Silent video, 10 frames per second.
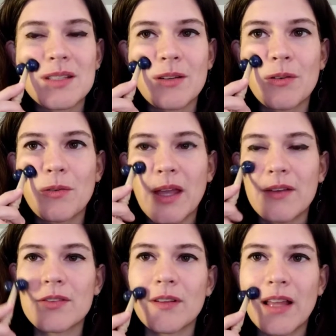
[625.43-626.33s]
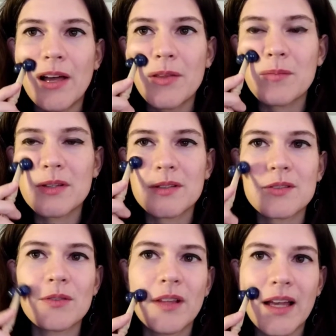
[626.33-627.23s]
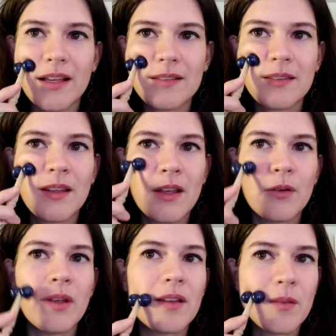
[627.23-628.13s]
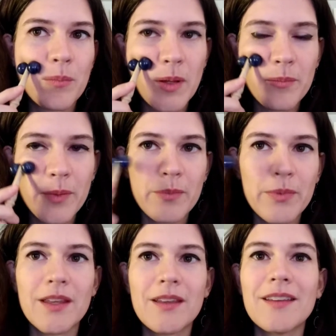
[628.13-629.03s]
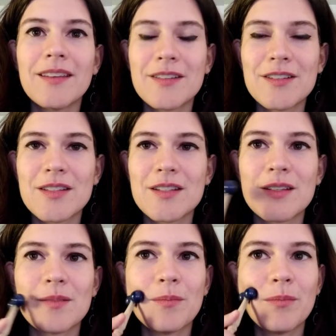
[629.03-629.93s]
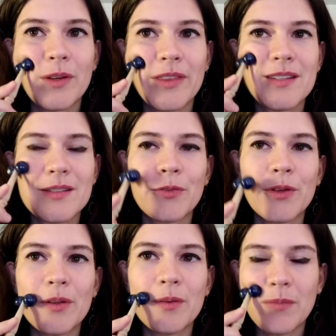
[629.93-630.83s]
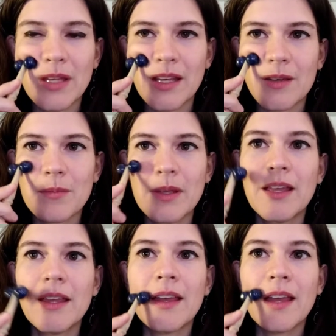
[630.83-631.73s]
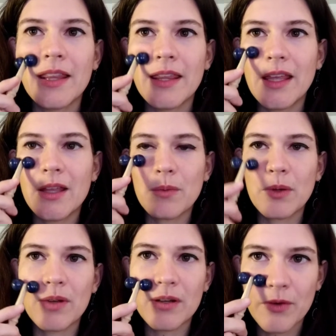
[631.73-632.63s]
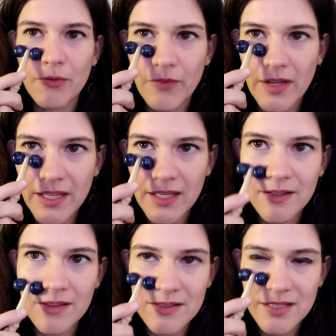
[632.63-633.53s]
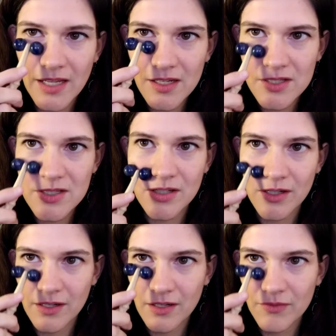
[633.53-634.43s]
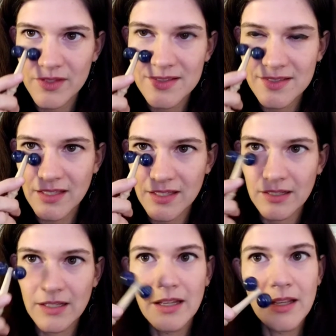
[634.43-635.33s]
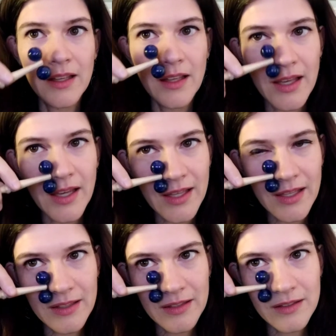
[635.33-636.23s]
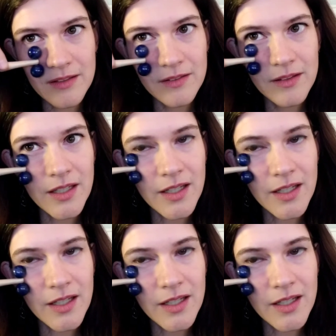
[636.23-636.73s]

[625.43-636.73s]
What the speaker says: So we have to allow the muscles to relax. We have to plump up the interstitium with its fluid medium. And then we want to refine the texture of the skin and